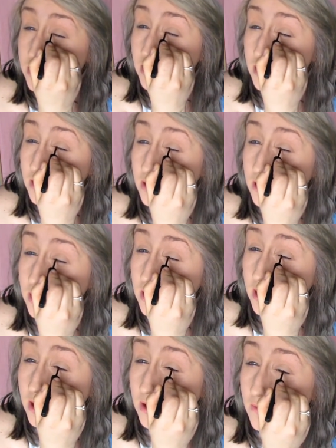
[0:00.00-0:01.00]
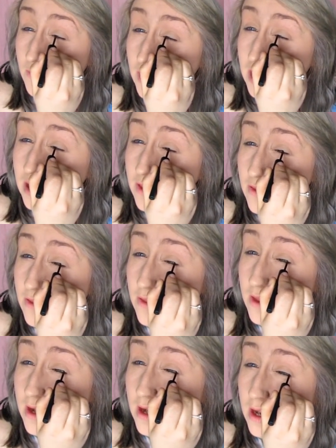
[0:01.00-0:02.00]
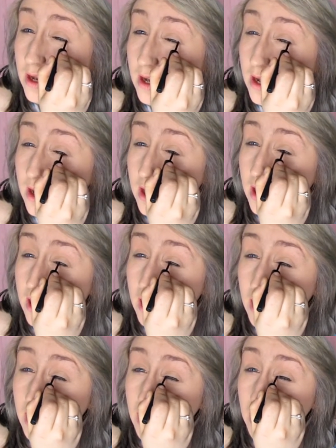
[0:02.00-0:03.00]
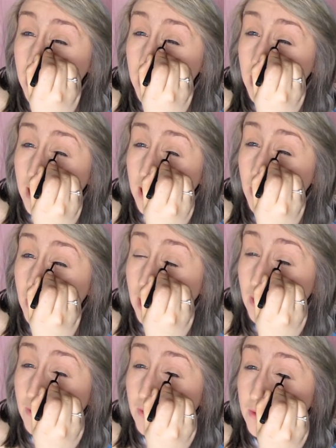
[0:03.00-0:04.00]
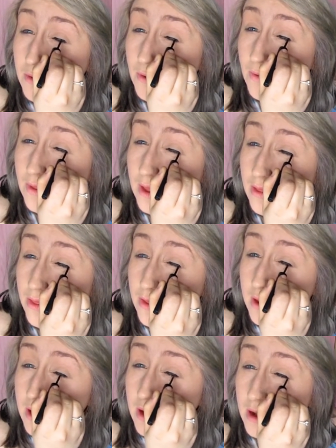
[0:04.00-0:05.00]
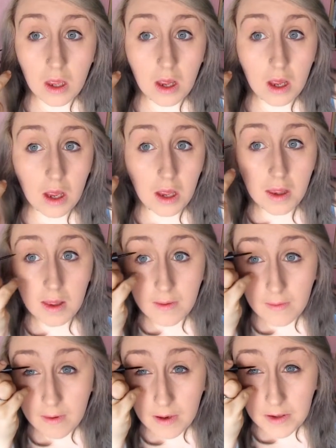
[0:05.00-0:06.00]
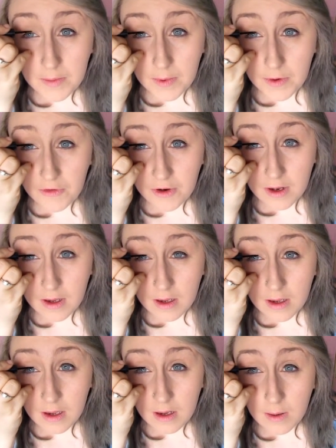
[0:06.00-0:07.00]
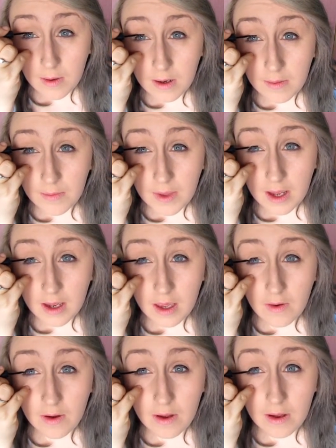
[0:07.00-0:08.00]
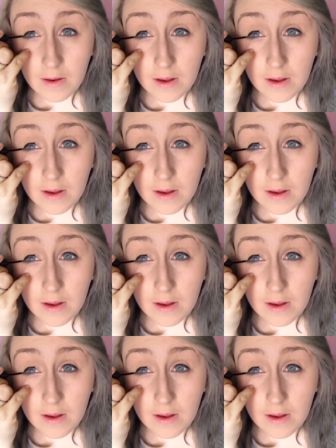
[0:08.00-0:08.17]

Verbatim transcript: to do like a really thin line here. Well, not that thin. Oh, that was really splodgy. Oh well, accurate.